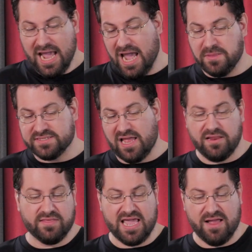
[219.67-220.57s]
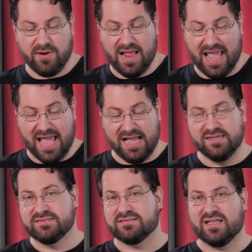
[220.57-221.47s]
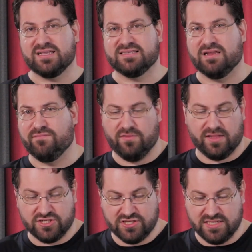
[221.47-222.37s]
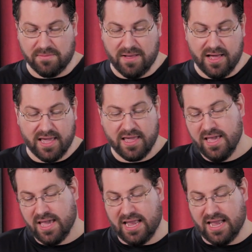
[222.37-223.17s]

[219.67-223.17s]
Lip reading: And the side of the camera has, like I said, full HDMI.